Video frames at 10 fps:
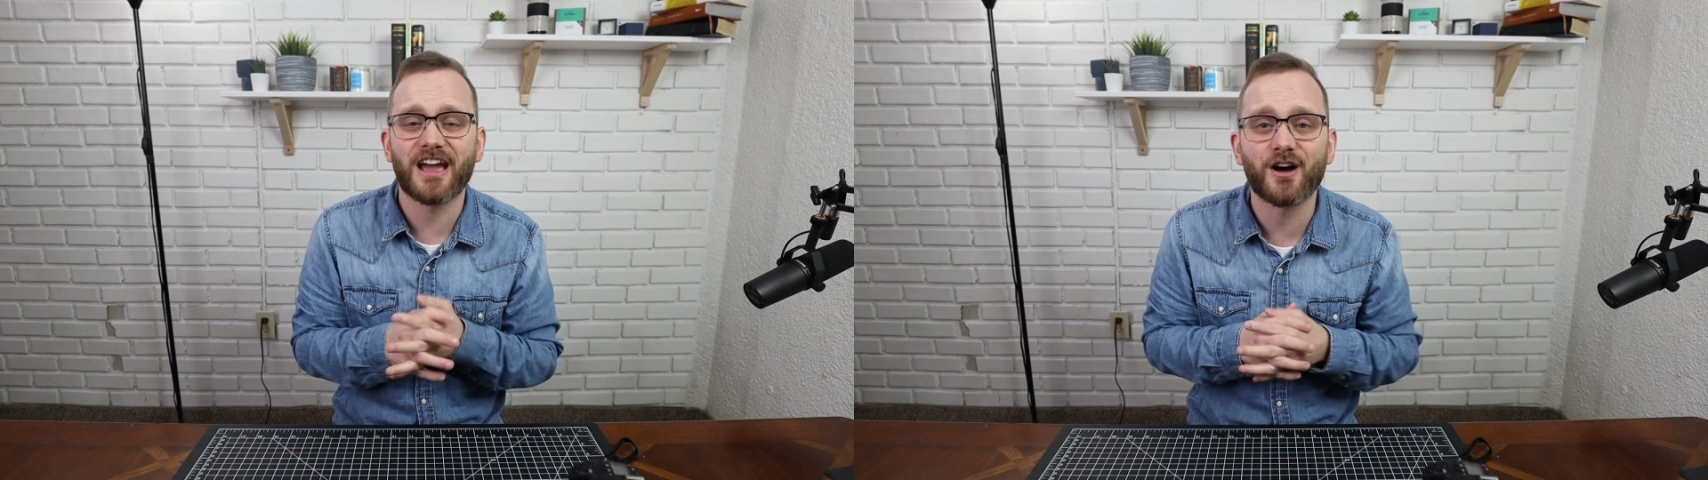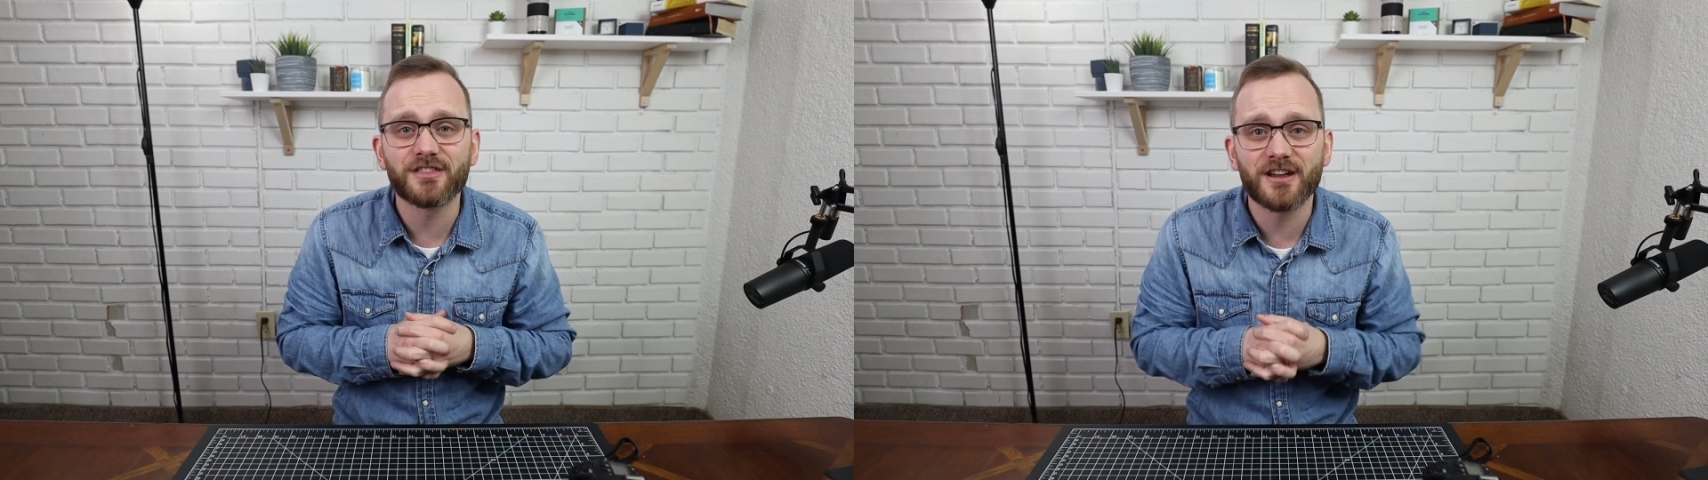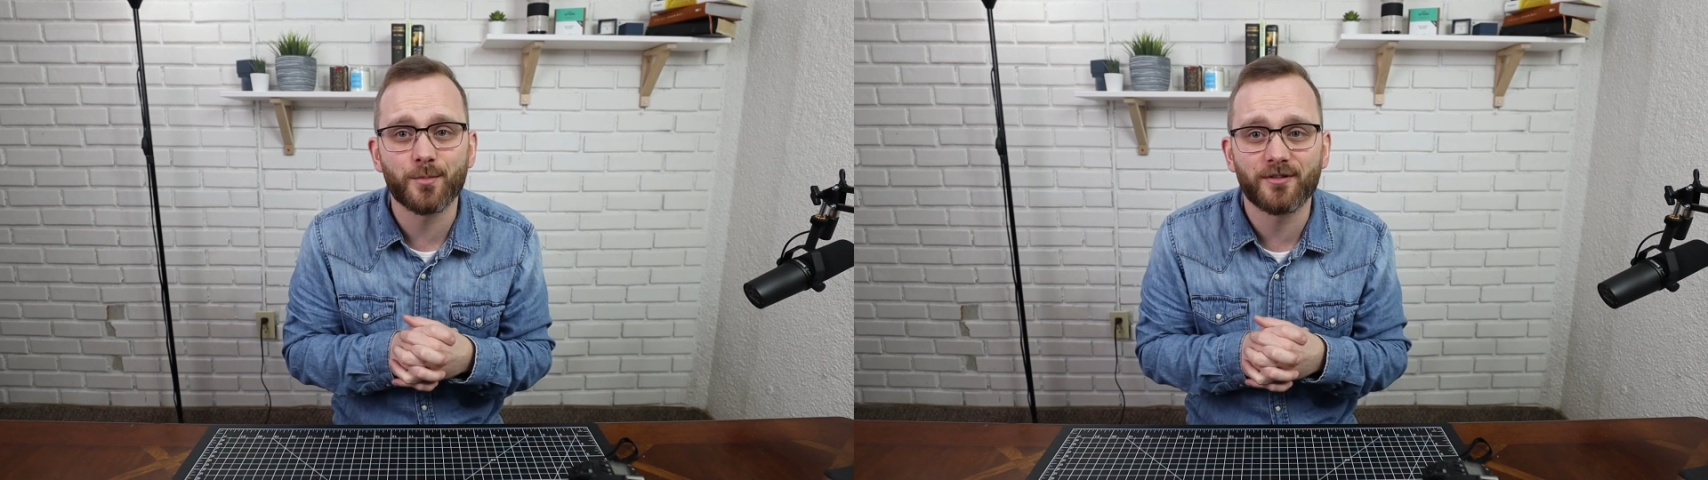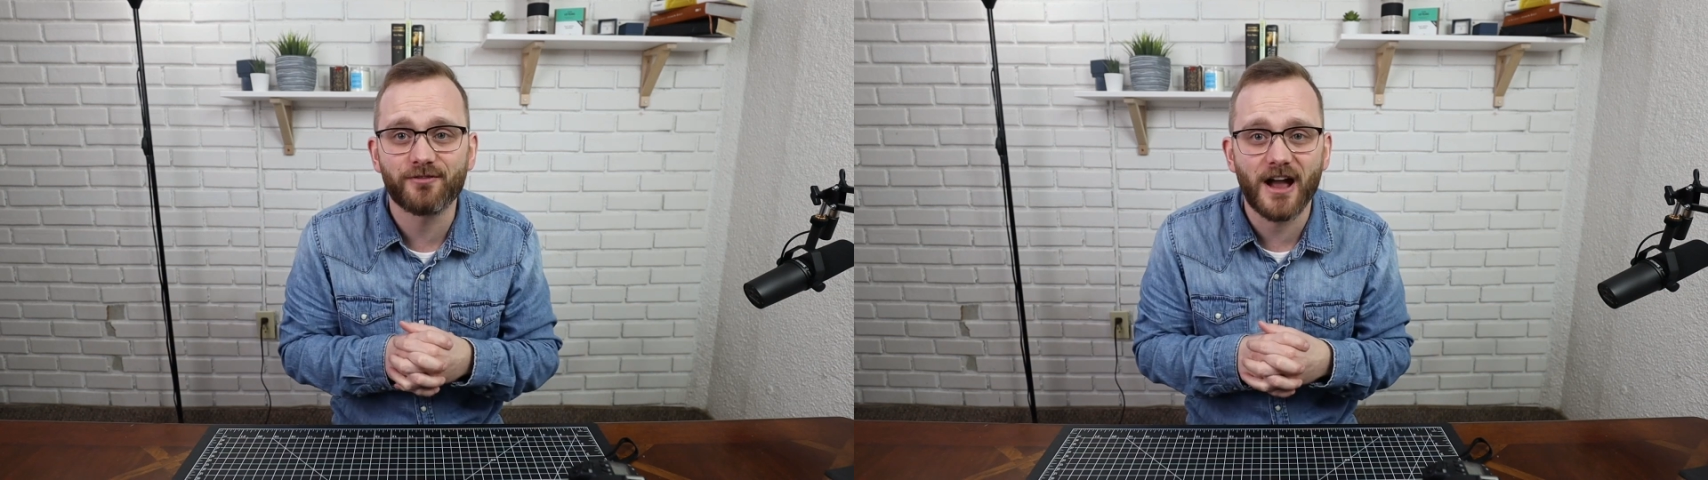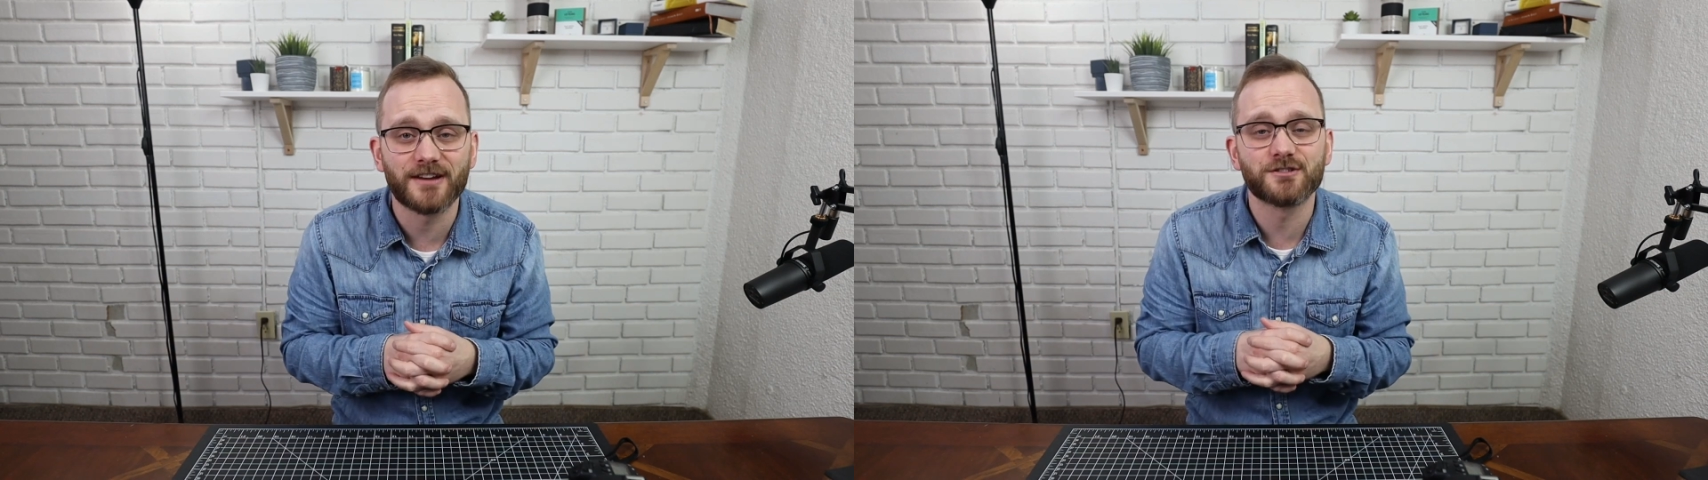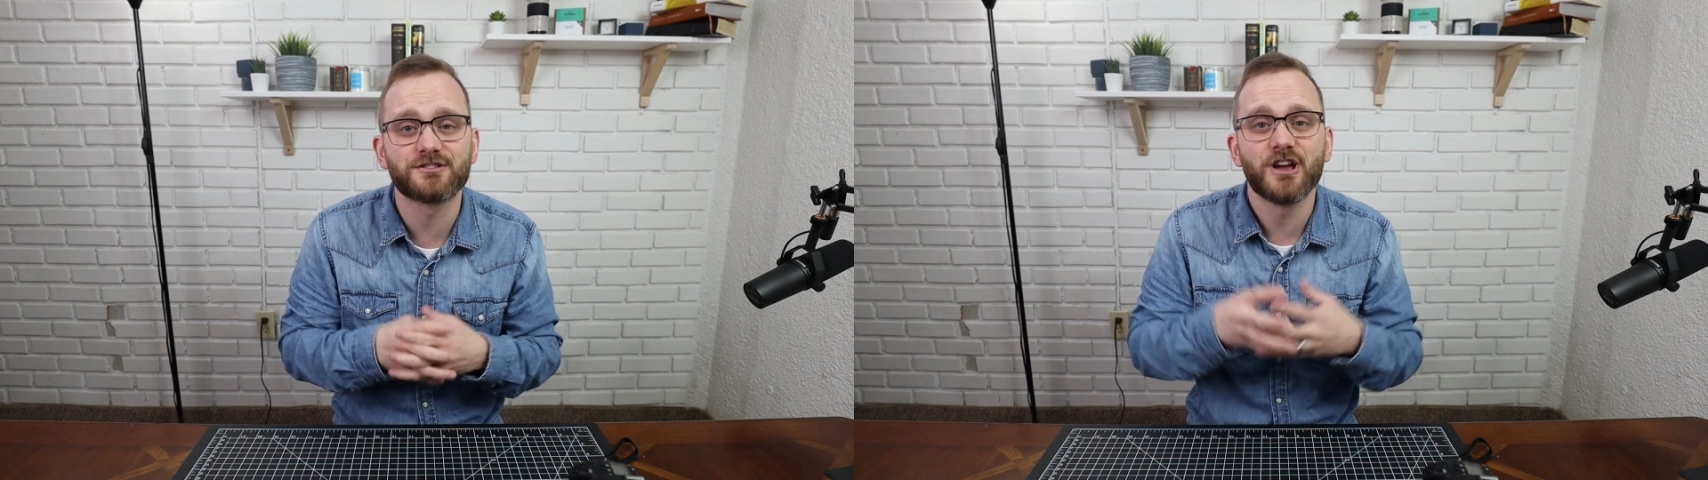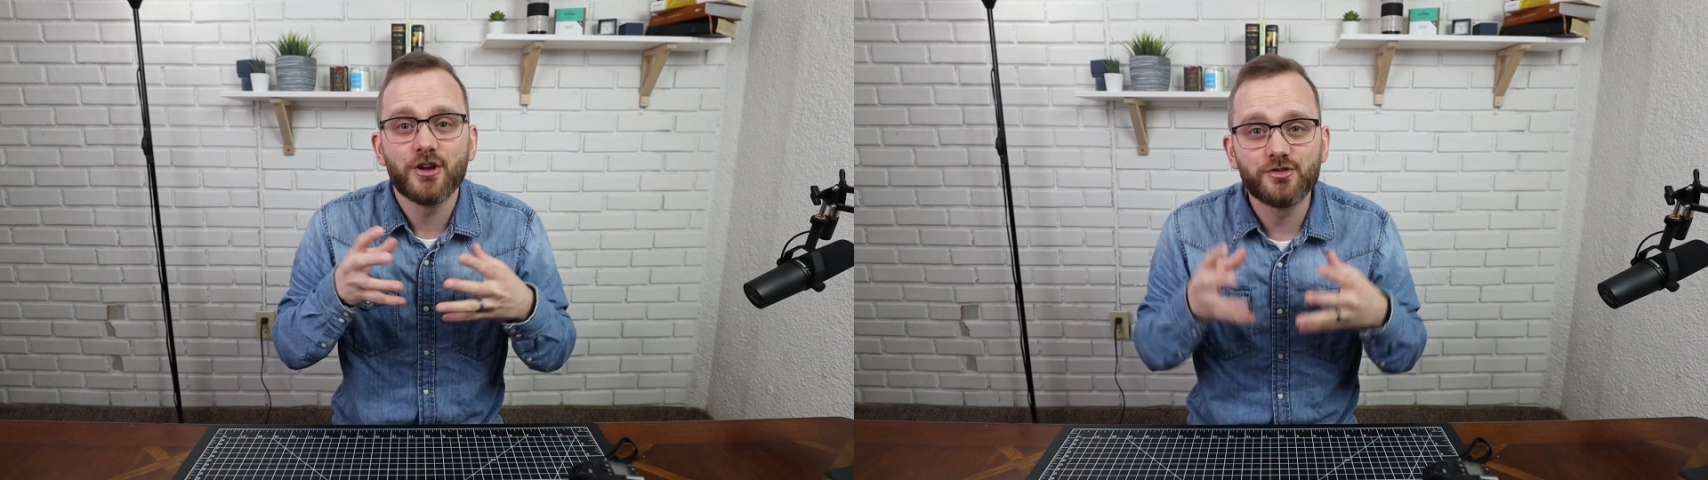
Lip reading: healthcare providers